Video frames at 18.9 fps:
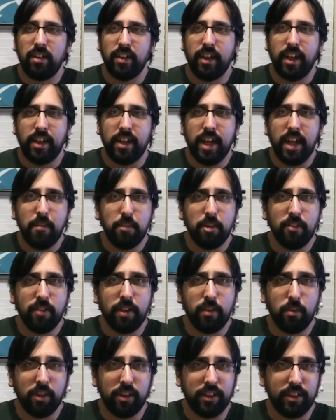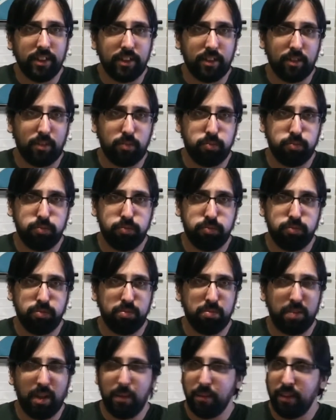And that movie was
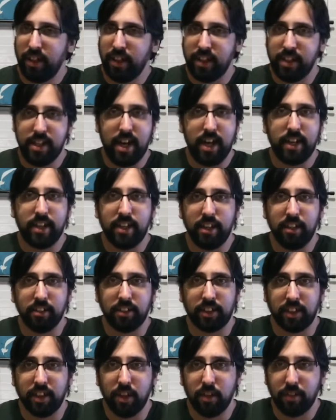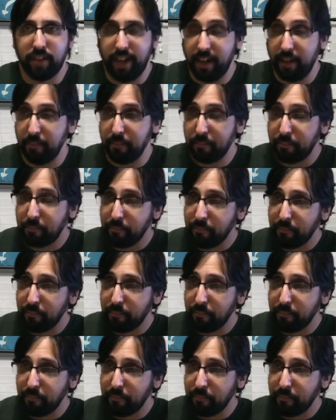probably like nine years ago now.